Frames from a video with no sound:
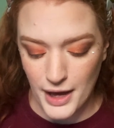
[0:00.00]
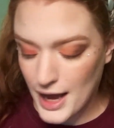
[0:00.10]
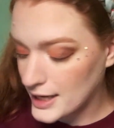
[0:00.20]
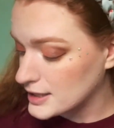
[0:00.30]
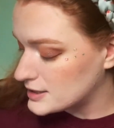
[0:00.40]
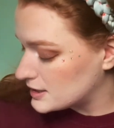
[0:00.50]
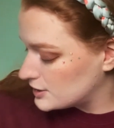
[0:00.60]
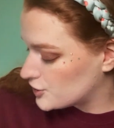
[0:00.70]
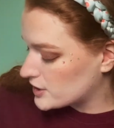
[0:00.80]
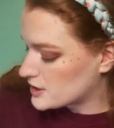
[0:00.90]
I did
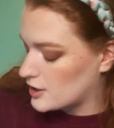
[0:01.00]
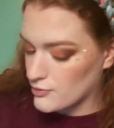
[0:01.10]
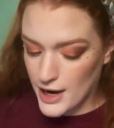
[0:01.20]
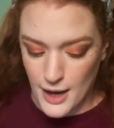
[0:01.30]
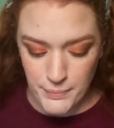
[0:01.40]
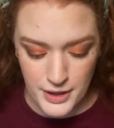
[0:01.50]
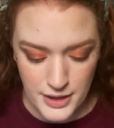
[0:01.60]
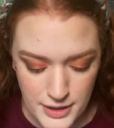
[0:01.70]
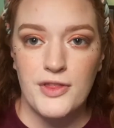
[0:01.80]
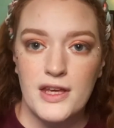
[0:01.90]
just unwrap
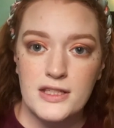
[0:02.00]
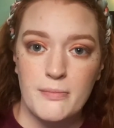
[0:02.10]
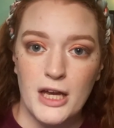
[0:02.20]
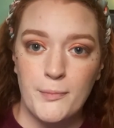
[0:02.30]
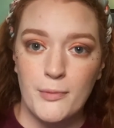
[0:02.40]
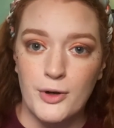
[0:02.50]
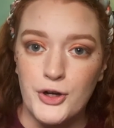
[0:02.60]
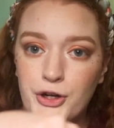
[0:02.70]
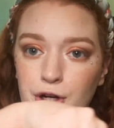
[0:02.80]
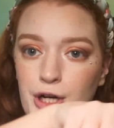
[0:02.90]
these Makeup a
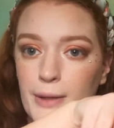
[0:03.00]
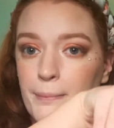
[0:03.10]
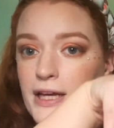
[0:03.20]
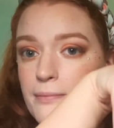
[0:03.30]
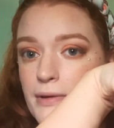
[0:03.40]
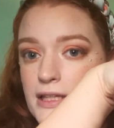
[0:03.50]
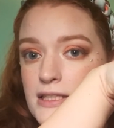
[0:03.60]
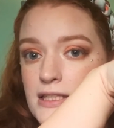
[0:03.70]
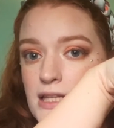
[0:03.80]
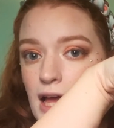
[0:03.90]
Murder
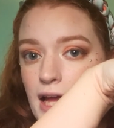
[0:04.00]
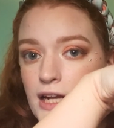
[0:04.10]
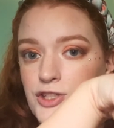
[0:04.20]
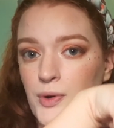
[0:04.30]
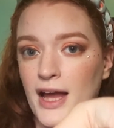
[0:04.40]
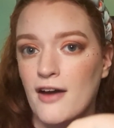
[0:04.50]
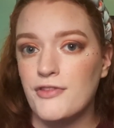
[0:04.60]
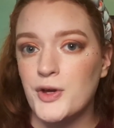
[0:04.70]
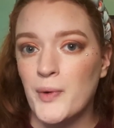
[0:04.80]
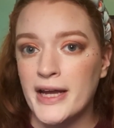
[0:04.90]
pigments, and so I have the
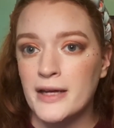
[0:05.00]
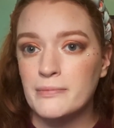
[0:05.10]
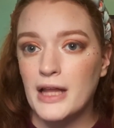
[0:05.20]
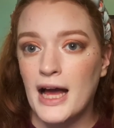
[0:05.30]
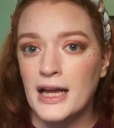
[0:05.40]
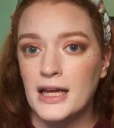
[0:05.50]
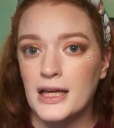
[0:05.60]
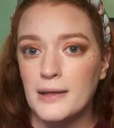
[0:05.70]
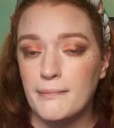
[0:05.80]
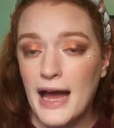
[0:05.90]
white and black
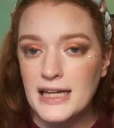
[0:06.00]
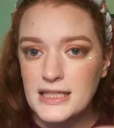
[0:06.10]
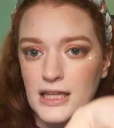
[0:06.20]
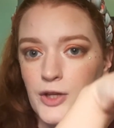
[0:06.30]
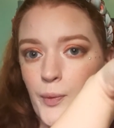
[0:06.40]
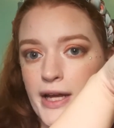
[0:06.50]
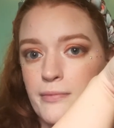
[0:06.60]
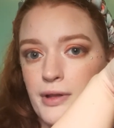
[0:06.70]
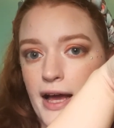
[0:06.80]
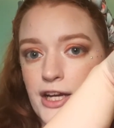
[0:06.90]
matte and the white and
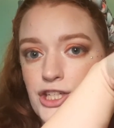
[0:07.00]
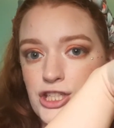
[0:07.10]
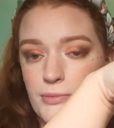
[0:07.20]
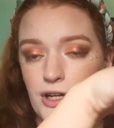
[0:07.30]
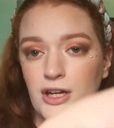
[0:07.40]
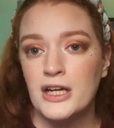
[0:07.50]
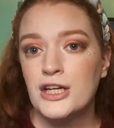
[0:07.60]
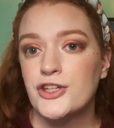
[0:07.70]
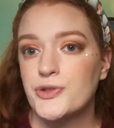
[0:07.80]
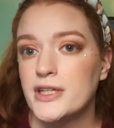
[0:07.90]
black shimmer.
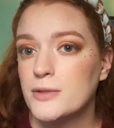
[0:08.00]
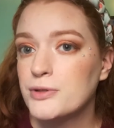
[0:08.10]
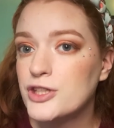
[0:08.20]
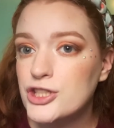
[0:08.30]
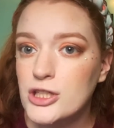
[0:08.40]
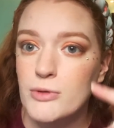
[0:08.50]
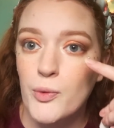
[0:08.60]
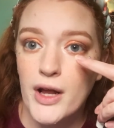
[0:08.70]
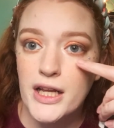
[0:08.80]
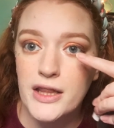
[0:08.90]
So I did put the shimmer
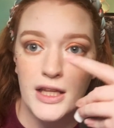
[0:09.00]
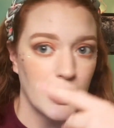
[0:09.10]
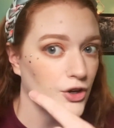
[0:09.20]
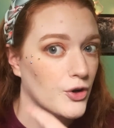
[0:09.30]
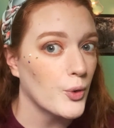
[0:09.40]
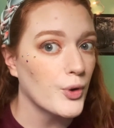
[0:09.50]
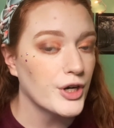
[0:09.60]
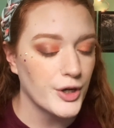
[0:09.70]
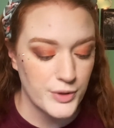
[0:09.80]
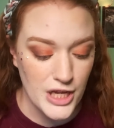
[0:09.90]
one in the inner
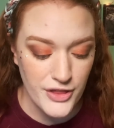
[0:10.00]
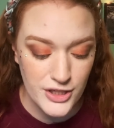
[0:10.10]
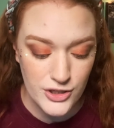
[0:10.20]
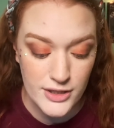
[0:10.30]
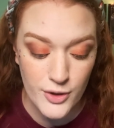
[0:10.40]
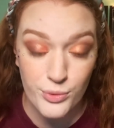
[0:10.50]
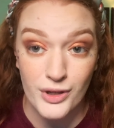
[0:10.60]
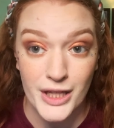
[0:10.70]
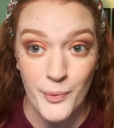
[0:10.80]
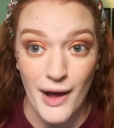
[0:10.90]
corner, which I think turned out
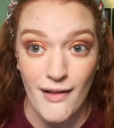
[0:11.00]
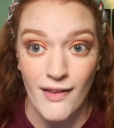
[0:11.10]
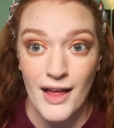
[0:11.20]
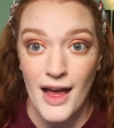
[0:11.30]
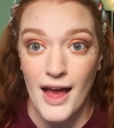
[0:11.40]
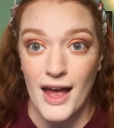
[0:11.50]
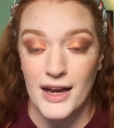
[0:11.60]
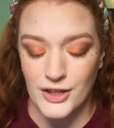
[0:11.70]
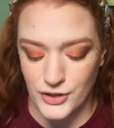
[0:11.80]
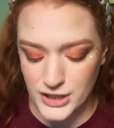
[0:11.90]
really well, and
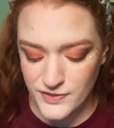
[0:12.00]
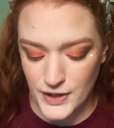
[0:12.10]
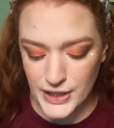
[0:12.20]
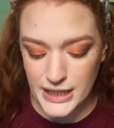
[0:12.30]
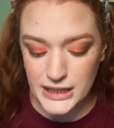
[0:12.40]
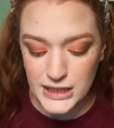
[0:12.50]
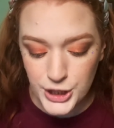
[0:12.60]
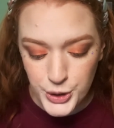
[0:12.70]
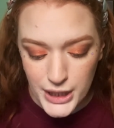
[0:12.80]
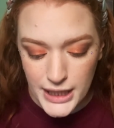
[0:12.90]
it looks very
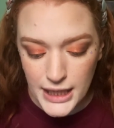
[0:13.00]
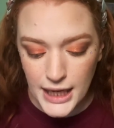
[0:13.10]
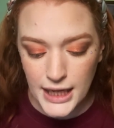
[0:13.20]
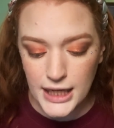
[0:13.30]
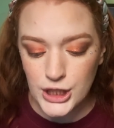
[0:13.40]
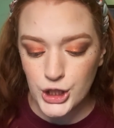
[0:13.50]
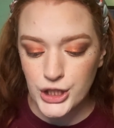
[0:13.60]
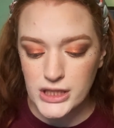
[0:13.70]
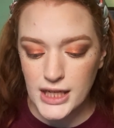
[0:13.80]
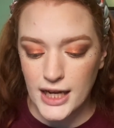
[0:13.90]
glittery and it
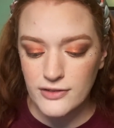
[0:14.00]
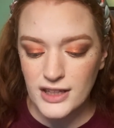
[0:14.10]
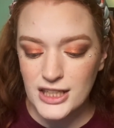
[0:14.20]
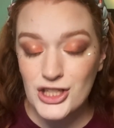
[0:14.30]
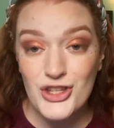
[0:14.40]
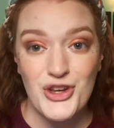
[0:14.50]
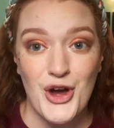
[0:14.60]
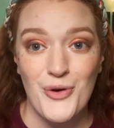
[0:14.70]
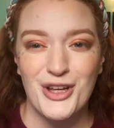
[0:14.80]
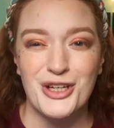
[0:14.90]
looks kind of like
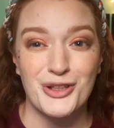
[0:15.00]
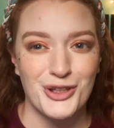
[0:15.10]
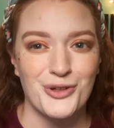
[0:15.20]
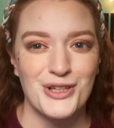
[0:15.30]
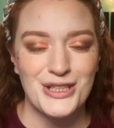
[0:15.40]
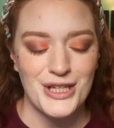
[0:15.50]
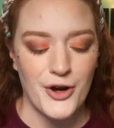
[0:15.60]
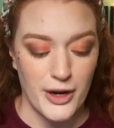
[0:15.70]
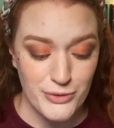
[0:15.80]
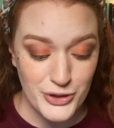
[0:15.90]
snow, like glittery snow,
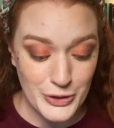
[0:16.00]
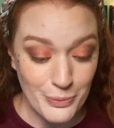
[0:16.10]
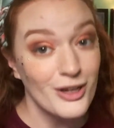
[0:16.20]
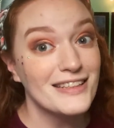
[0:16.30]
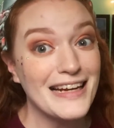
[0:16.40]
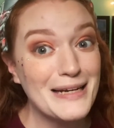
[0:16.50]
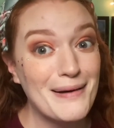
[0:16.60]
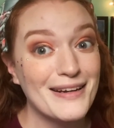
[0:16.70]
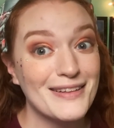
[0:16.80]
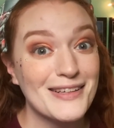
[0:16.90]
and I'm super excited about
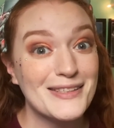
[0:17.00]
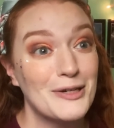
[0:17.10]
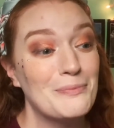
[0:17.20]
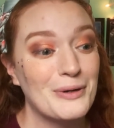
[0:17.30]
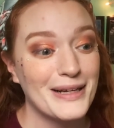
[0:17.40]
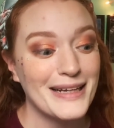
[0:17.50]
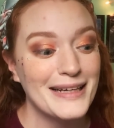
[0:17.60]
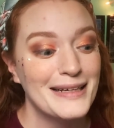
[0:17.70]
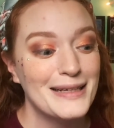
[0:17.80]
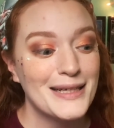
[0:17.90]
it. It looks so pretty.
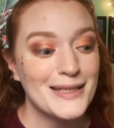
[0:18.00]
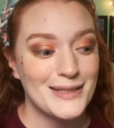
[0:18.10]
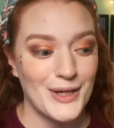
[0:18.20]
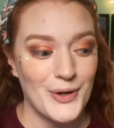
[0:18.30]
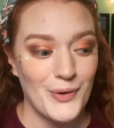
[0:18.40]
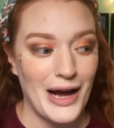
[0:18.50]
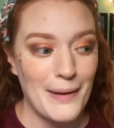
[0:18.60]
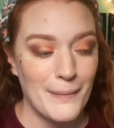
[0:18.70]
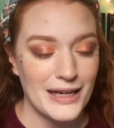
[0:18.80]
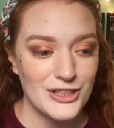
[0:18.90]
So I
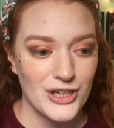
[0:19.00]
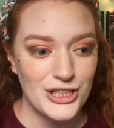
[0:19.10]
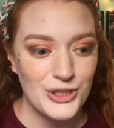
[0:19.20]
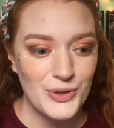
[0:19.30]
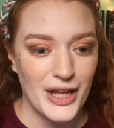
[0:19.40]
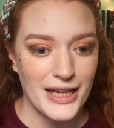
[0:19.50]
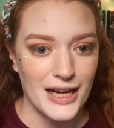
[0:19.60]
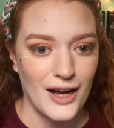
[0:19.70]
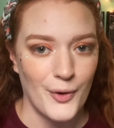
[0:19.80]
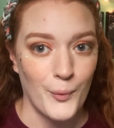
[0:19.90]
might try to do like
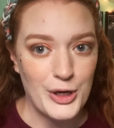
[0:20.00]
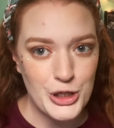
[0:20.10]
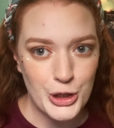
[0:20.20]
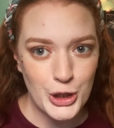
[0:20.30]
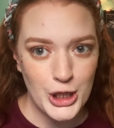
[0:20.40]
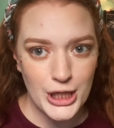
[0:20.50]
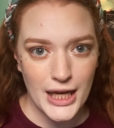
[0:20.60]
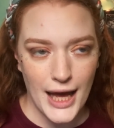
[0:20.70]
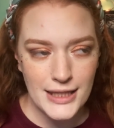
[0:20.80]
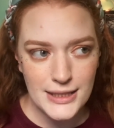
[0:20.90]
a winter look
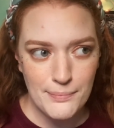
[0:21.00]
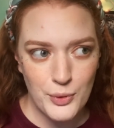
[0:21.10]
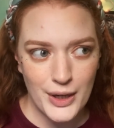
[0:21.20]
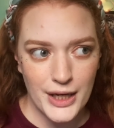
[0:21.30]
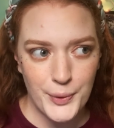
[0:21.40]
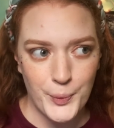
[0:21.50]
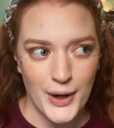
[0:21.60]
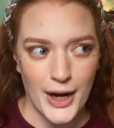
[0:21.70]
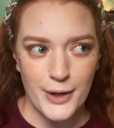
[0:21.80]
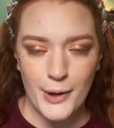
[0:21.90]
at some point
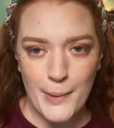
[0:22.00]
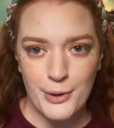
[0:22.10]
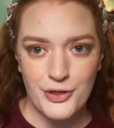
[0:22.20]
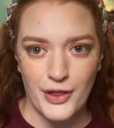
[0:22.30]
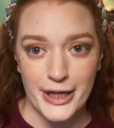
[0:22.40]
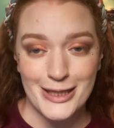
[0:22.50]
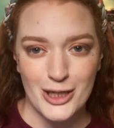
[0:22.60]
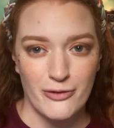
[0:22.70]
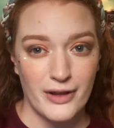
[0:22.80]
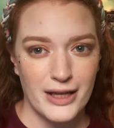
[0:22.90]
where I put like
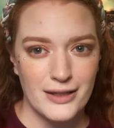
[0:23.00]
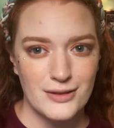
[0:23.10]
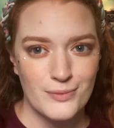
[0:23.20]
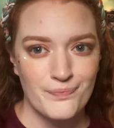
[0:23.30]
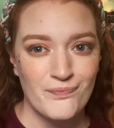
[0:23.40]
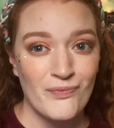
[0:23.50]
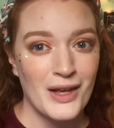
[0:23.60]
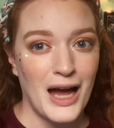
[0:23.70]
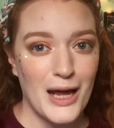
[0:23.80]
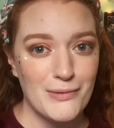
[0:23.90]
snowflakes
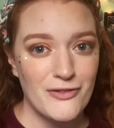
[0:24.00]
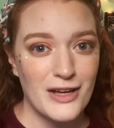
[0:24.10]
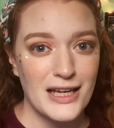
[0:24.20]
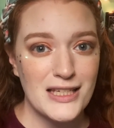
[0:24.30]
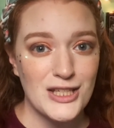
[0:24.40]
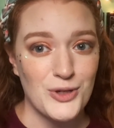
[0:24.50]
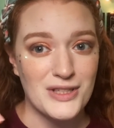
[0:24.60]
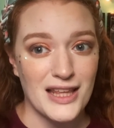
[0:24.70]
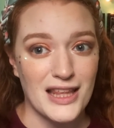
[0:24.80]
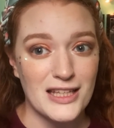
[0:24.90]
on my face
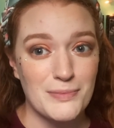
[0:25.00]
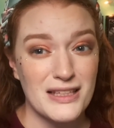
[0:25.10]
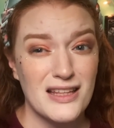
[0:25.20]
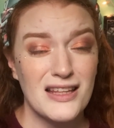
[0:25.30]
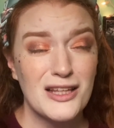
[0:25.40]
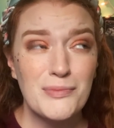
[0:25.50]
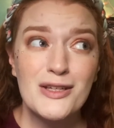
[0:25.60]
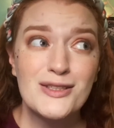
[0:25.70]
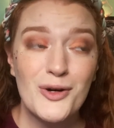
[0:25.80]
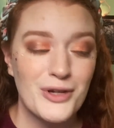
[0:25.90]
using this because I think that'd be
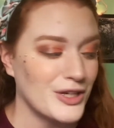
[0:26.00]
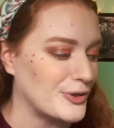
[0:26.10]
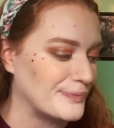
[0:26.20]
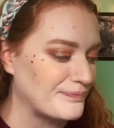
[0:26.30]
so cute.